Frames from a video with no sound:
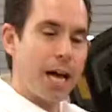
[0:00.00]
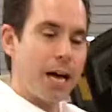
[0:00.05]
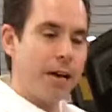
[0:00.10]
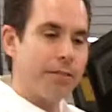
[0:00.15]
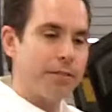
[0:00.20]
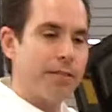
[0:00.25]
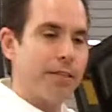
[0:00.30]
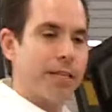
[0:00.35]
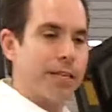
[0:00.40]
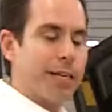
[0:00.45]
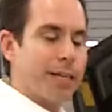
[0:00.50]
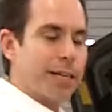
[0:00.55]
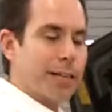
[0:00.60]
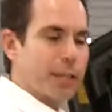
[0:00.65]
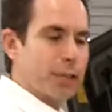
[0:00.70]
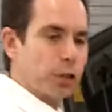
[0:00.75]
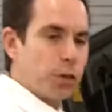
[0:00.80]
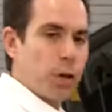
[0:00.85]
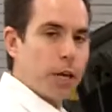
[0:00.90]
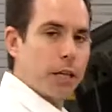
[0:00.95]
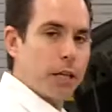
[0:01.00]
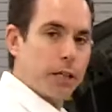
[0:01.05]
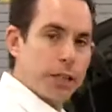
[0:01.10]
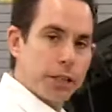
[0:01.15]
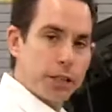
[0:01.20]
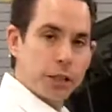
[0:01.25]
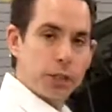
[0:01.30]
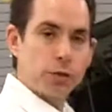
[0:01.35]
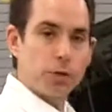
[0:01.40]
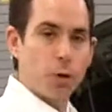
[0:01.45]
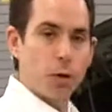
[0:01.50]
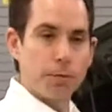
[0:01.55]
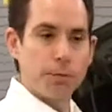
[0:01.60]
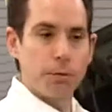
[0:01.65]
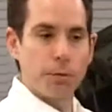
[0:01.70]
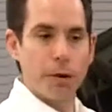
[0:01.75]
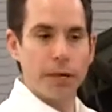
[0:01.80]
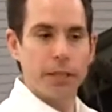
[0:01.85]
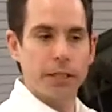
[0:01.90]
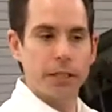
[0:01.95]
have electronically controlled
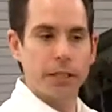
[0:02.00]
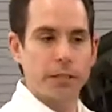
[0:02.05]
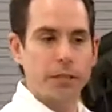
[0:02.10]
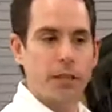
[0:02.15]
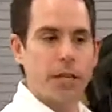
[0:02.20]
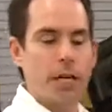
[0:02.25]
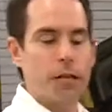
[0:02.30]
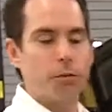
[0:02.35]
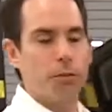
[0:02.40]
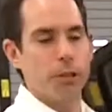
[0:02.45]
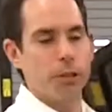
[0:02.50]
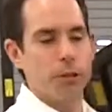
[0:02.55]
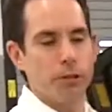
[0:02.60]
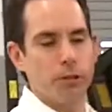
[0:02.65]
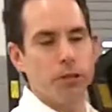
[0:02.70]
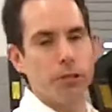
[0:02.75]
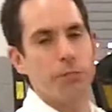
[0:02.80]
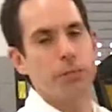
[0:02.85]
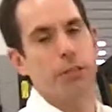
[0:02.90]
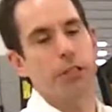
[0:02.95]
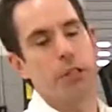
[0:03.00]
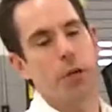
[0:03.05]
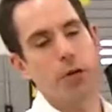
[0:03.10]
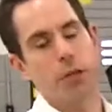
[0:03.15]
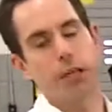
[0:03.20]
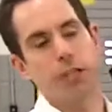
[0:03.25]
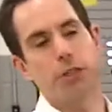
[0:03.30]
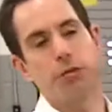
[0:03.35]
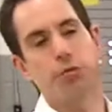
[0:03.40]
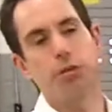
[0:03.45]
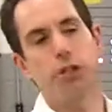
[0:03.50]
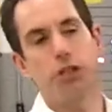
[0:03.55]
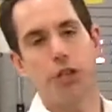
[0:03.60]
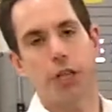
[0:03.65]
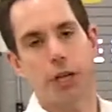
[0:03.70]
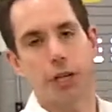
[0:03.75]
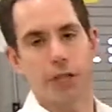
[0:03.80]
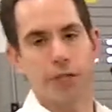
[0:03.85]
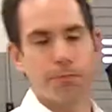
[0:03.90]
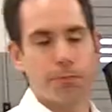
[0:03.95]
braking, and we use something known as
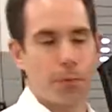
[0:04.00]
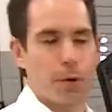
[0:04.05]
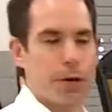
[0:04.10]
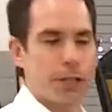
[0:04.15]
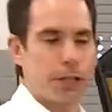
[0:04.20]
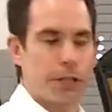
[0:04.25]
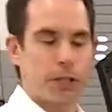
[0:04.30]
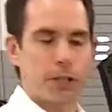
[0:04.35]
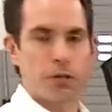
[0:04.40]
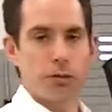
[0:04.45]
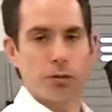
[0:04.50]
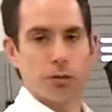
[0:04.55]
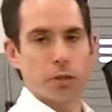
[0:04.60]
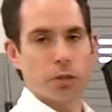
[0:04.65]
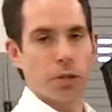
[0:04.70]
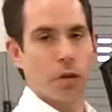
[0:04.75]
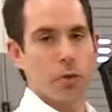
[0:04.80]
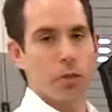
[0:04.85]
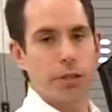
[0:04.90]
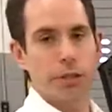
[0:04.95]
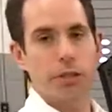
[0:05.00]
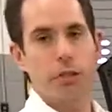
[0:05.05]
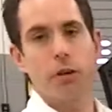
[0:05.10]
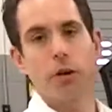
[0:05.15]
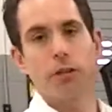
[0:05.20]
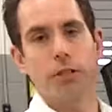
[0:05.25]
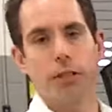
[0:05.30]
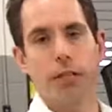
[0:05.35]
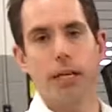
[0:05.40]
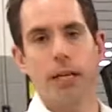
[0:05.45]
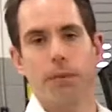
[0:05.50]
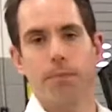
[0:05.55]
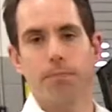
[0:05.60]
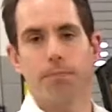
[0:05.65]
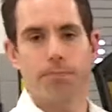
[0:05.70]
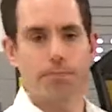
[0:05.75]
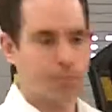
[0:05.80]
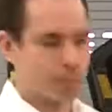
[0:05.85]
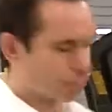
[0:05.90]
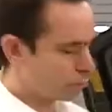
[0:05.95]
regenerative braking to slow this car down.
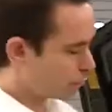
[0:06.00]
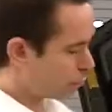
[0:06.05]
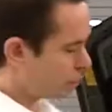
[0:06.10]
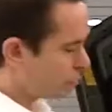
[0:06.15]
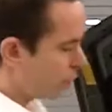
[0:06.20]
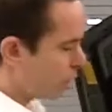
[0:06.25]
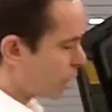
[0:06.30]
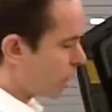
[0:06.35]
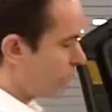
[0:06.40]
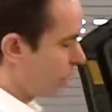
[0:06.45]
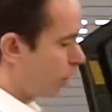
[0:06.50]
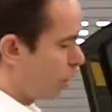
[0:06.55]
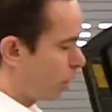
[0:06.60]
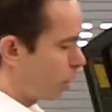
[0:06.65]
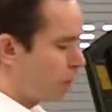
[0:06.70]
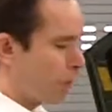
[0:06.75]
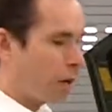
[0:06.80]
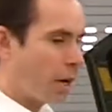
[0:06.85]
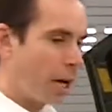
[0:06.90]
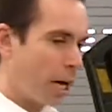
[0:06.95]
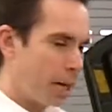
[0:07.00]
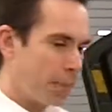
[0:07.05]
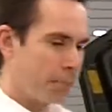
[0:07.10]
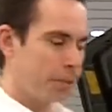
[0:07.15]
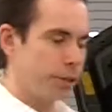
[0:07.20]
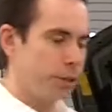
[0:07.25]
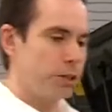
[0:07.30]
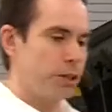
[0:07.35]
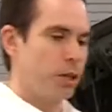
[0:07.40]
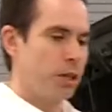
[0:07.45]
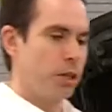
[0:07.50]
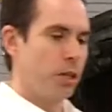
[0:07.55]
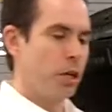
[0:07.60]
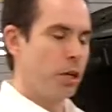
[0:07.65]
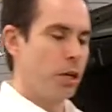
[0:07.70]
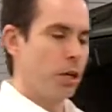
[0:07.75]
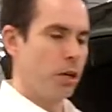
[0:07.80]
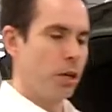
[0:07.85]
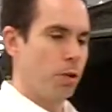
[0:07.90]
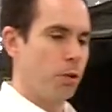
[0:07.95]
In all of our hybrids,
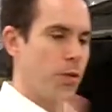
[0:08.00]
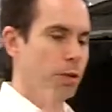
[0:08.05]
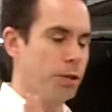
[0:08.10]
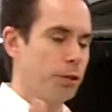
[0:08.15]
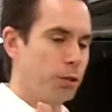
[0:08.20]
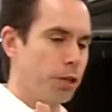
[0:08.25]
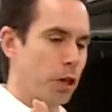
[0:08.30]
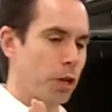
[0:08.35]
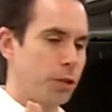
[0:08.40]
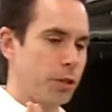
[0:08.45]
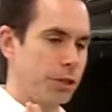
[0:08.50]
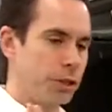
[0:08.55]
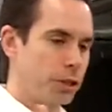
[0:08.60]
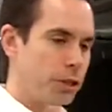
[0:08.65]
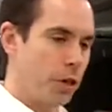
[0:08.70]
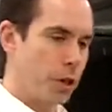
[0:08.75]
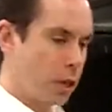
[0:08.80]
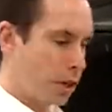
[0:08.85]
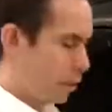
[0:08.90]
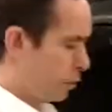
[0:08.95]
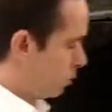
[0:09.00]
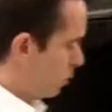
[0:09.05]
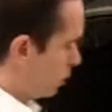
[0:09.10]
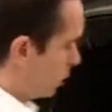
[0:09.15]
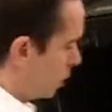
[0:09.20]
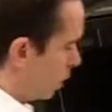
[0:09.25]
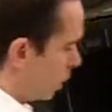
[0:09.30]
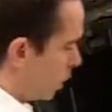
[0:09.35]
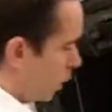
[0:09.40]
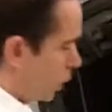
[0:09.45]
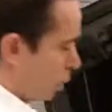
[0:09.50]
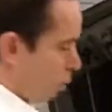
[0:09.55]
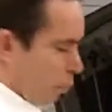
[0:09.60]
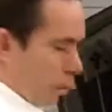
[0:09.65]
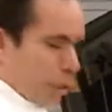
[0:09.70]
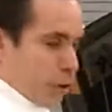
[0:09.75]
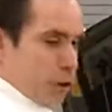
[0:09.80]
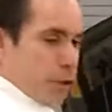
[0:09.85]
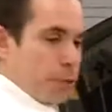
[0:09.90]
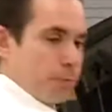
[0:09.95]
when you coast the car, your
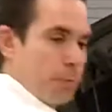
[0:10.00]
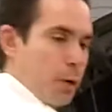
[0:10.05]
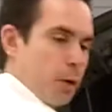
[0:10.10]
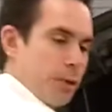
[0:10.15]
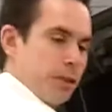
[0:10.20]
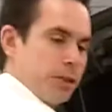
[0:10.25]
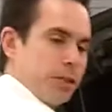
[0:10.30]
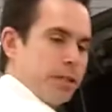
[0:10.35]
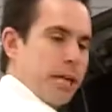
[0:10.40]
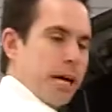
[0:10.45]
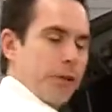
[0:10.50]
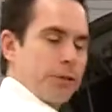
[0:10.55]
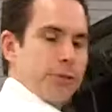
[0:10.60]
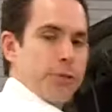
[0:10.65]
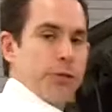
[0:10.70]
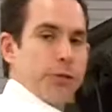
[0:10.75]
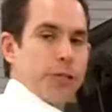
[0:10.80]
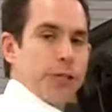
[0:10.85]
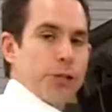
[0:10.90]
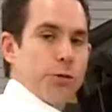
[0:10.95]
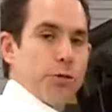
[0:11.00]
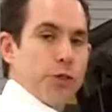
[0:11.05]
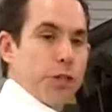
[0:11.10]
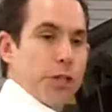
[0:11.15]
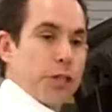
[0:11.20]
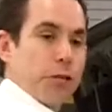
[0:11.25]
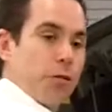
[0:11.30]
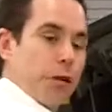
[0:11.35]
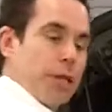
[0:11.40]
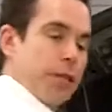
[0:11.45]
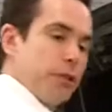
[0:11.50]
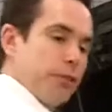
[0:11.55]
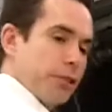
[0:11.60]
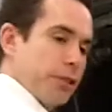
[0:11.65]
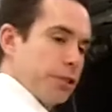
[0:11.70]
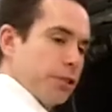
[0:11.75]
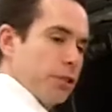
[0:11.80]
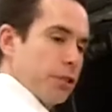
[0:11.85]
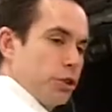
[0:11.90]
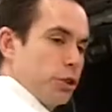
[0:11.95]
electric motor now turns into
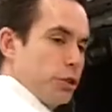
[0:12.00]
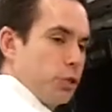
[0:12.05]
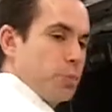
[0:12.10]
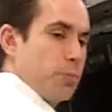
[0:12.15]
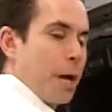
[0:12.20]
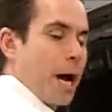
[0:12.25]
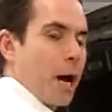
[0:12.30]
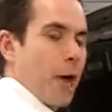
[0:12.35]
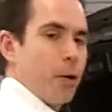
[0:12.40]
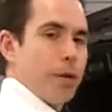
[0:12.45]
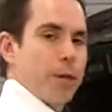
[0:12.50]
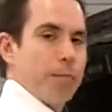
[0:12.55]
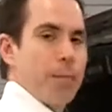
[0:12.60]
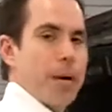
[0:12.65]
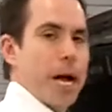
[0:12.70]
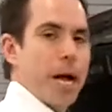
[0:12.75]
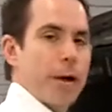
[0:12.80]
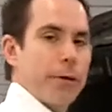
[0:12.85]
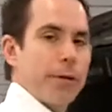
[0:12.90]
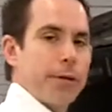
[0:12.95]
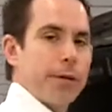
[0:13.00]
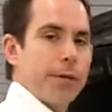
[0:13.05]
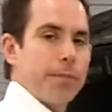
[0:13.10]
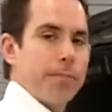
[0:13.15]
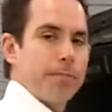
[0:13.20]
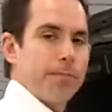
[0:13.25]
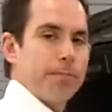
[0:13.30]
generators to power the battery.